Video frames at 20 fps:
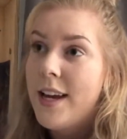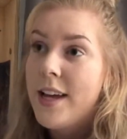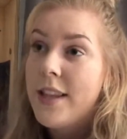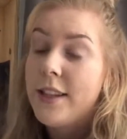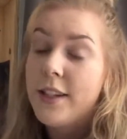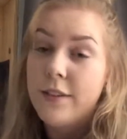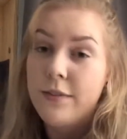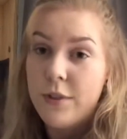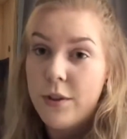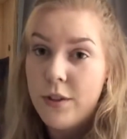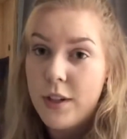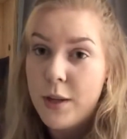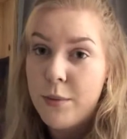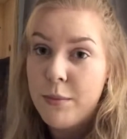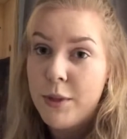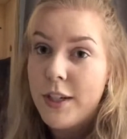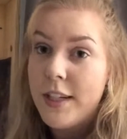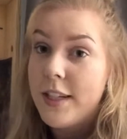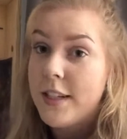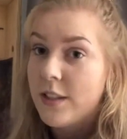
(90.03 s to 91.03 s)
Their phone number
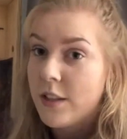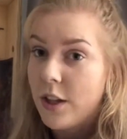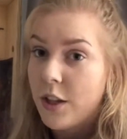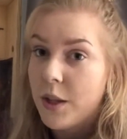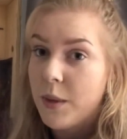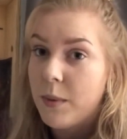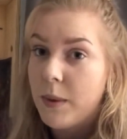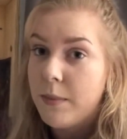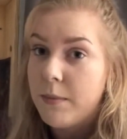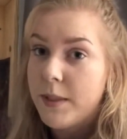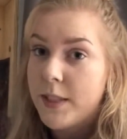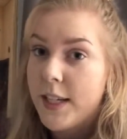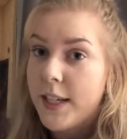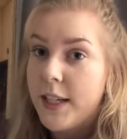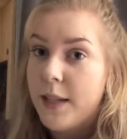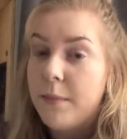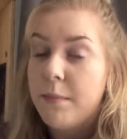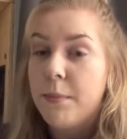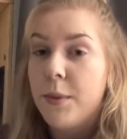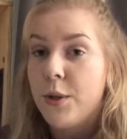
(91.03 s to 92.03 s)
is on the website,
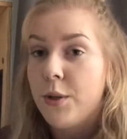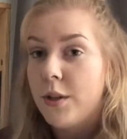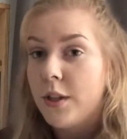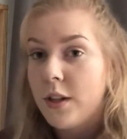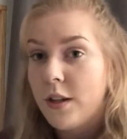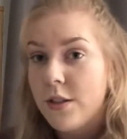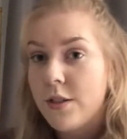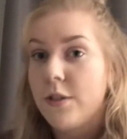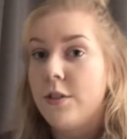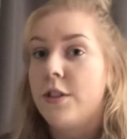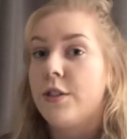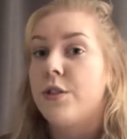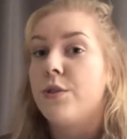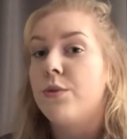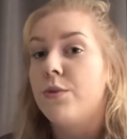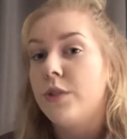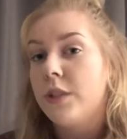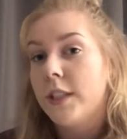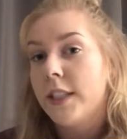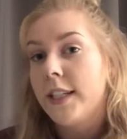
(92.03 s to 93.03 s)
but you can also just
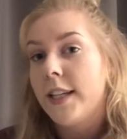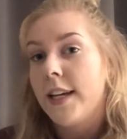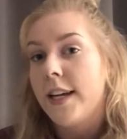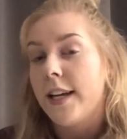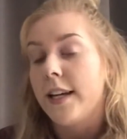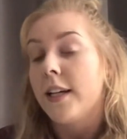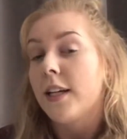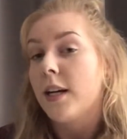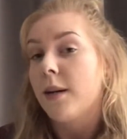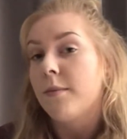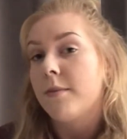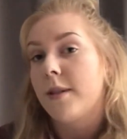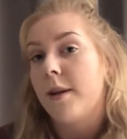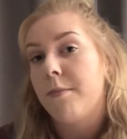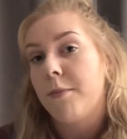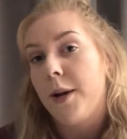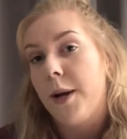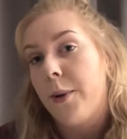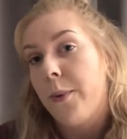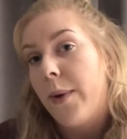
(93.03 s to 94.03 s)
Google it and it comes up
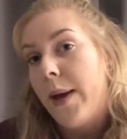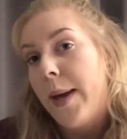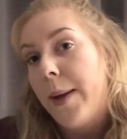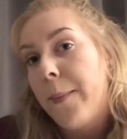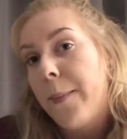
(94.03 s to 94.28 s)
right away.